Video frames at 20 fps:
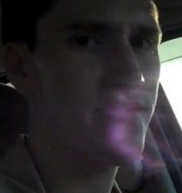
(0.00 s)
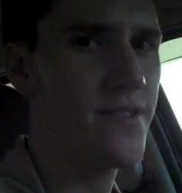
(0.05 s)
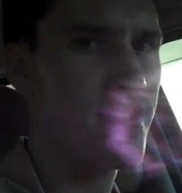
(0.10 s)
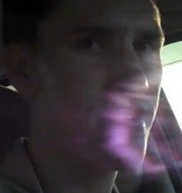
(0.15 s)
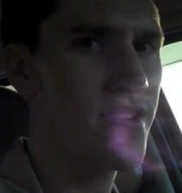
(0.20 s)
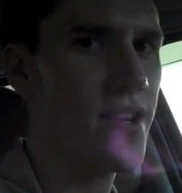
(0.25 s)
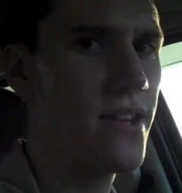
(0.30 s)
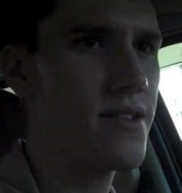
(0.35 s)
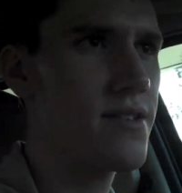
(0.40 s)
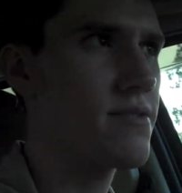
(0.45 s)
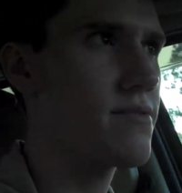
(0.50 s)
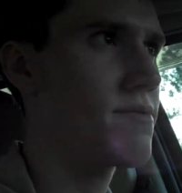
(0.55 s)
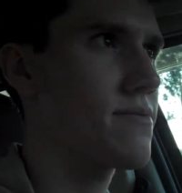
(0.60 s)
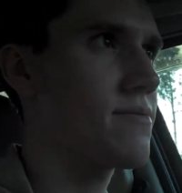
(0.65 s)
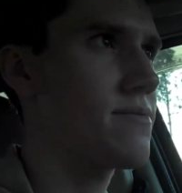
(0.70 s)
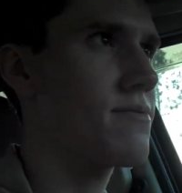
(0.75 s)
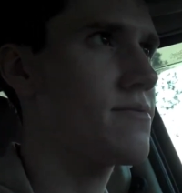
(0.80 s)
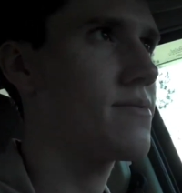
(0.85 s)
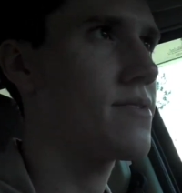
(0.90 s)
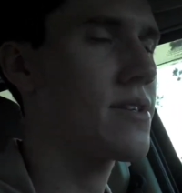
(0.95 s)
they're kind of
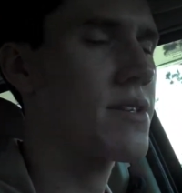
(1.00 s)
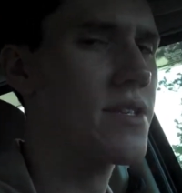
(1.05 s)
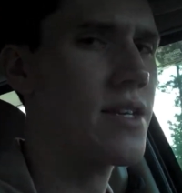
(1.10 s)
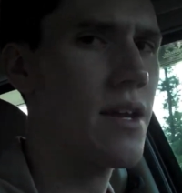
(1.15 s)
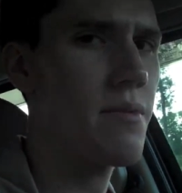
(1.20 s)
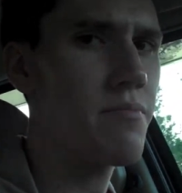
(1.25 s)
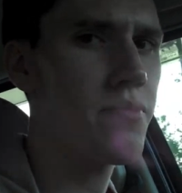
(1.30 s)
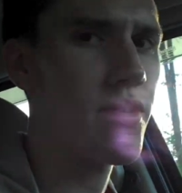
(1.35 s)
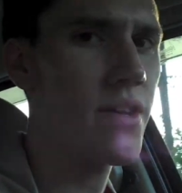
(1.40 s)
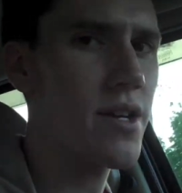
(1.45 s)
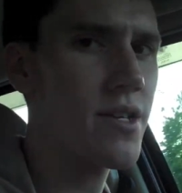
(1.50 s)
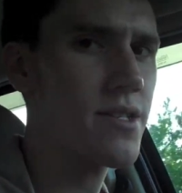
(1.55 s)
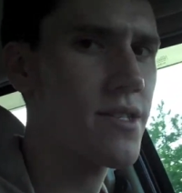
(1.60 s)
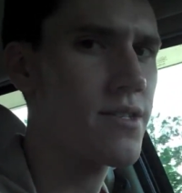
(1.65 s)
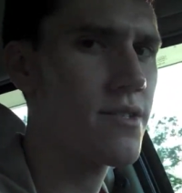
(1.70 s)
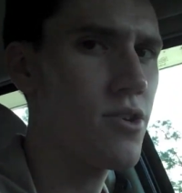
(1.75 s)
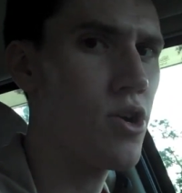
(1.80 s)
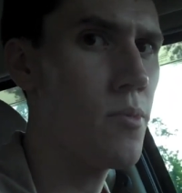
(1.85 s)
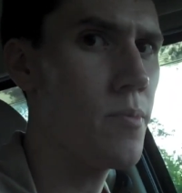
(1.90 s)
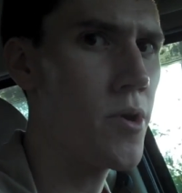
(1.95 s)
the same
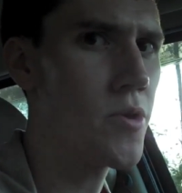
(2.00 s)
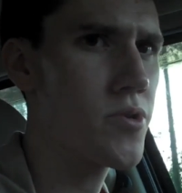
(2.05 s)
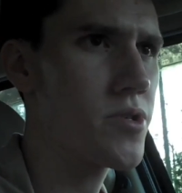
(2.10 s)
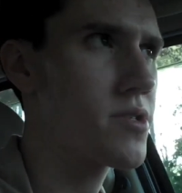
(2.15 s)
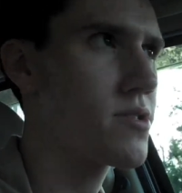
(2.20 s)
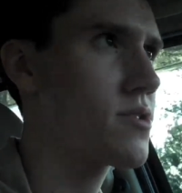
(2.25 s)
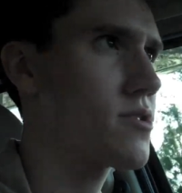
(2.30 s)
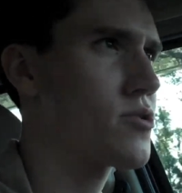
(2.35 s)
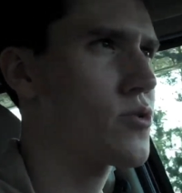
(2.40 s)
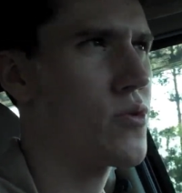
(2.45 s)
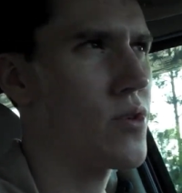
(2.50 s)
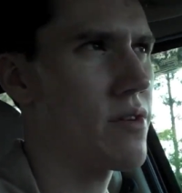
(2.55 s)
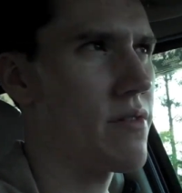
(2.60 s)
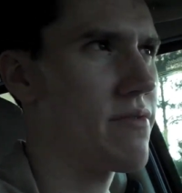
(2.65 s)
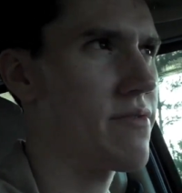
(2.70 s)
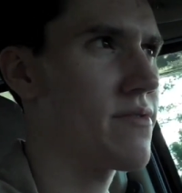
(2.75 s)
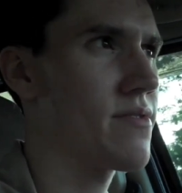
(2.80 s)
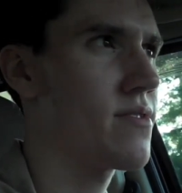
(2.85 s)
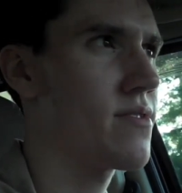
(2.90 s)
place almost, sort of.